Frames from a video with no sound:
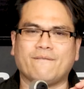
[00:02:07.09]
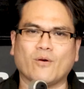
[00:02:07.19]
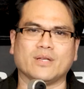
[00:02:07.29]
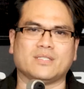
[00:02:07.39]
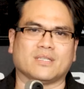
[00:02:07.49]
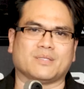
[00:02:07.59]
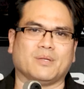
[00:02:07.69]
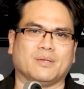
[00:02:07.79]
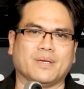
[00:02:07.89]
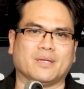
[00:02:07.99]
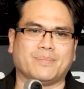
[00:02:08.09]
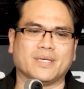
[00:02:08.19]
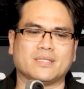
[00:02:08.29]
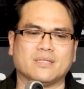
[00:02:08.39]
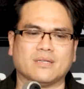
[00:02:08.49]
46mm
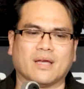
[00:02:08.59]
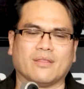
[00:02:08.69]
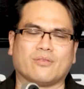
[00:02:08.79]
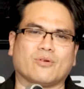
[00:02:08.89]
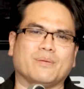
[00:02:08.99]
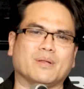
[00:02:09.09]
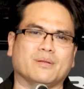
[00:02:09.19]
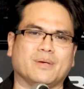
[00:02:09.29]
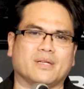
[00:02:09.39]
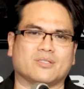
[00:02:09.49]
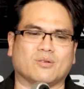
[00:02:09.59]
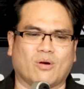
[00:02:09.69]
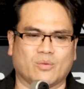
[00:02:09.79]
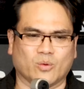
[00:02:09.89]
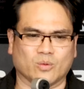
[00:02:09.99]
piston and 3mm
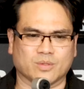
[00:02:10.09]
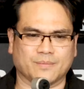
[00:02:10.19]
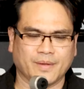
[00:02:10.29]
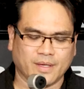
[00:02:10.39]
sidewalls.